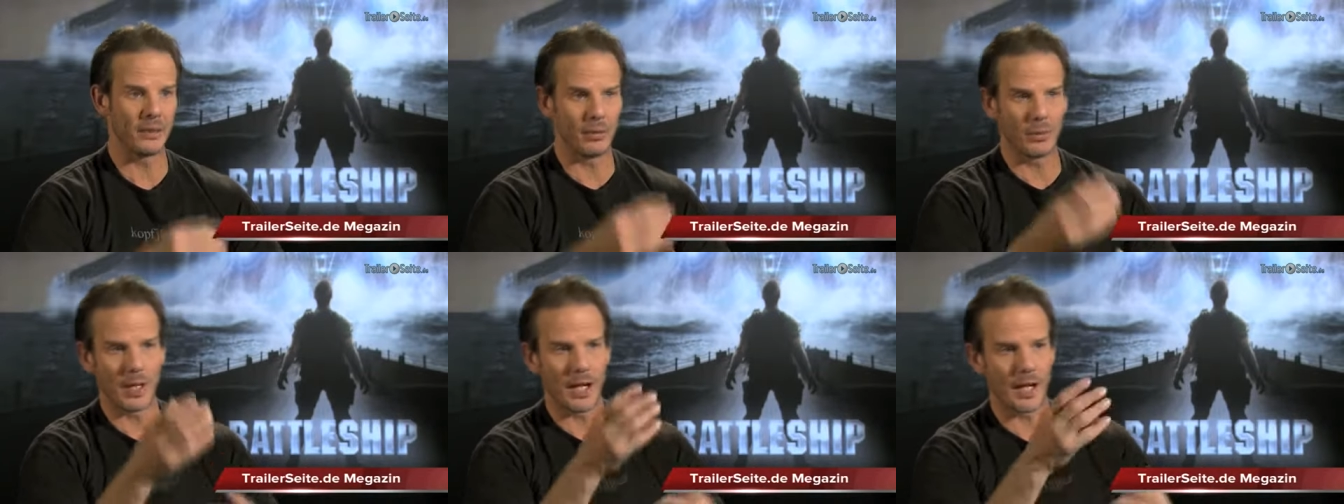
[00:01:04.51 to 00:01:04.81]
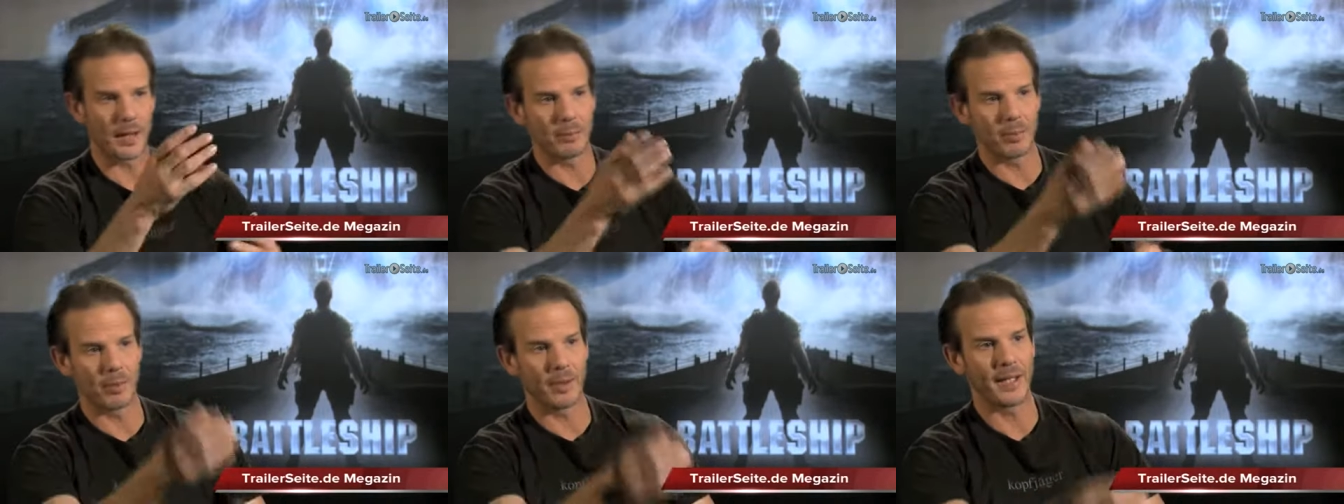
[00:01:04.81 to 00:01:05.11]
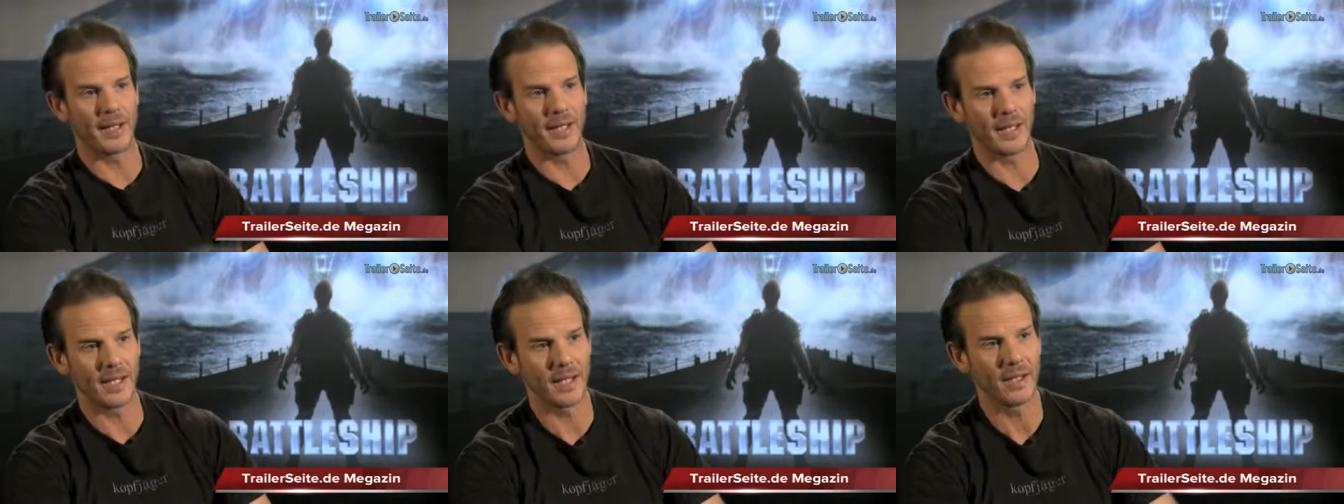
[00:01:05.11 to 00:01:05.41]
You and I are
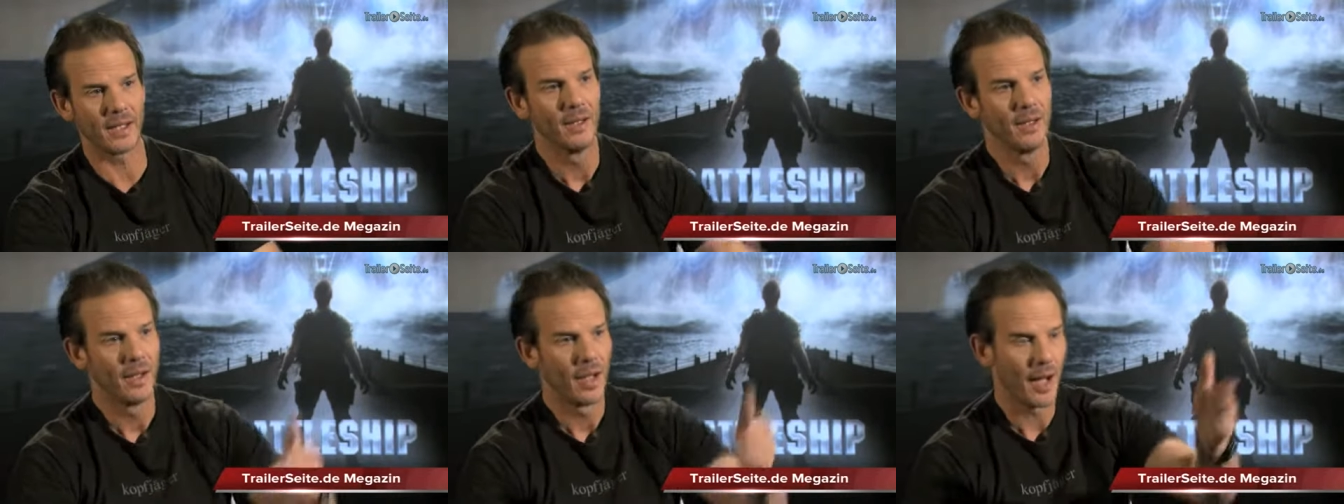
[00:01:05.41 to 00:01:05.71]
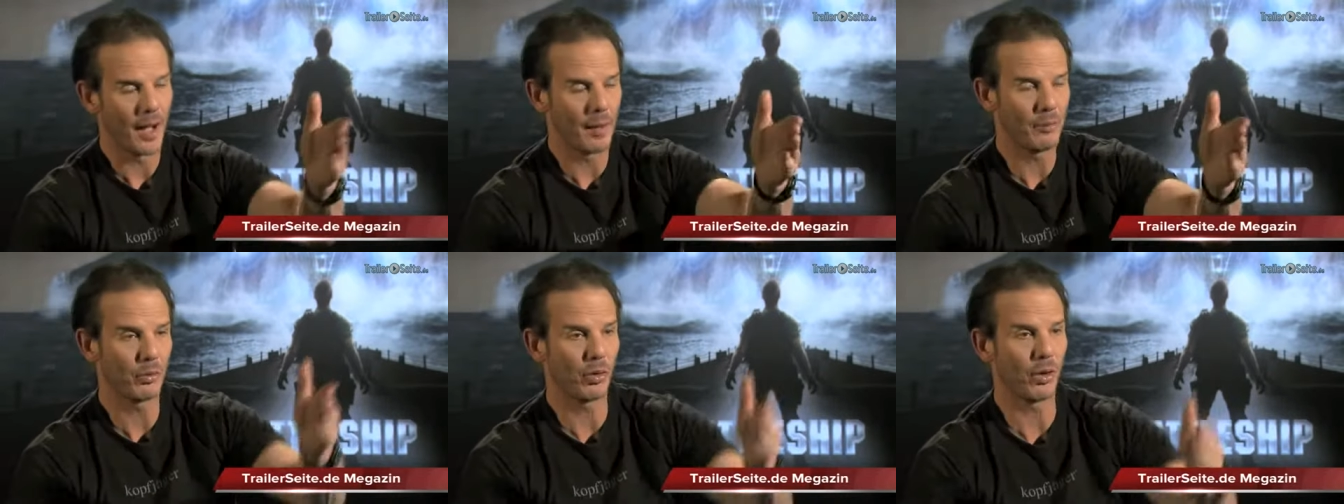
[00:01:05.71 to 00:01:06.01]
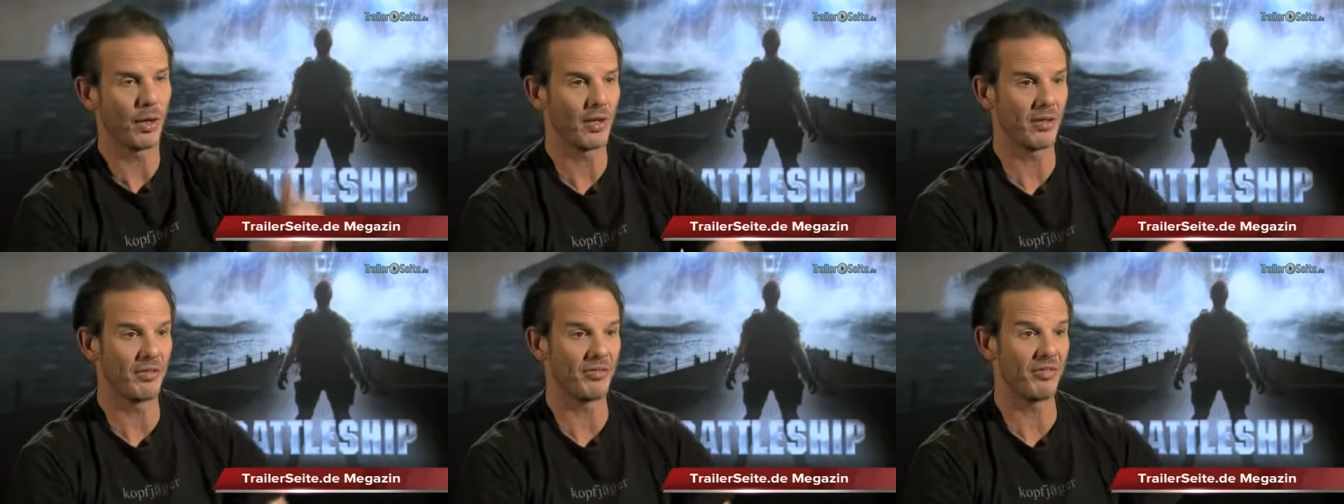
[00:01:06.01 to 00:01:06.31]
playing it. I'm
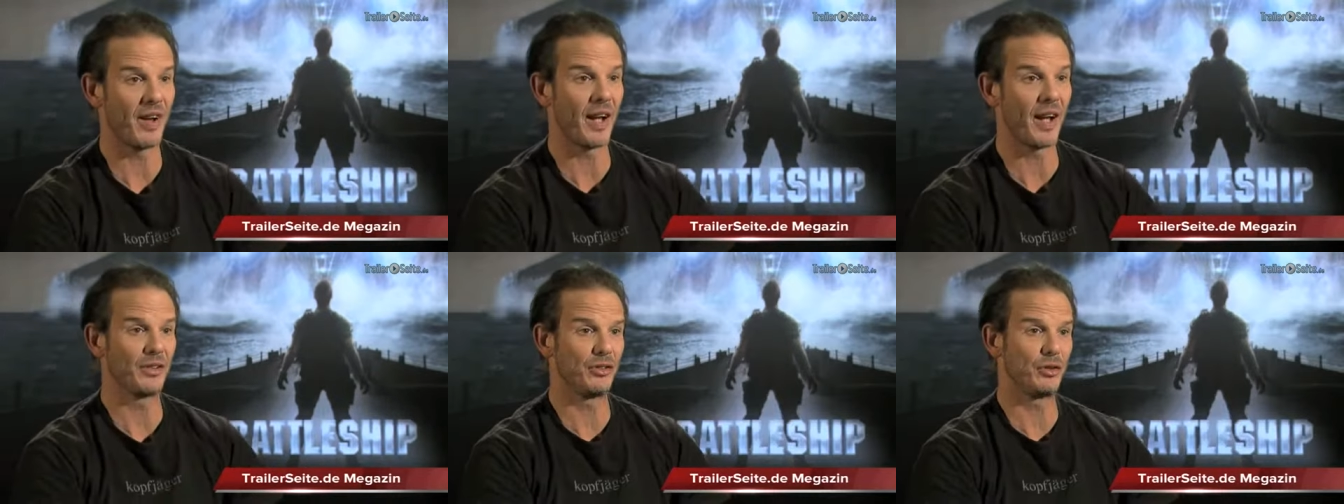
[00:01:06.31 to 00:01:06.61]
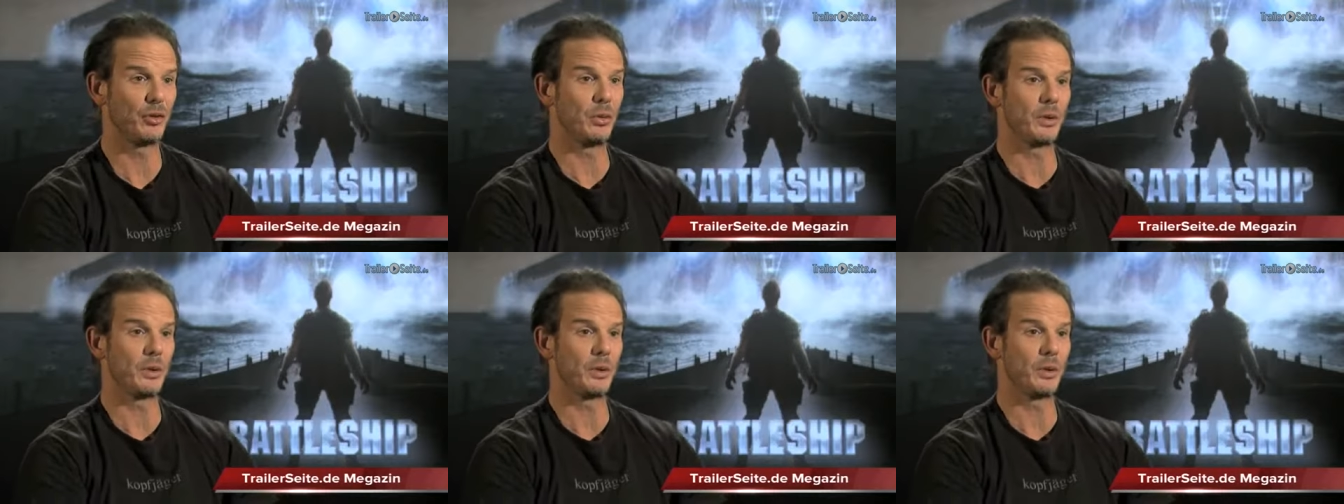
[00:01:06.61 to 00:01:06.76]
trying to find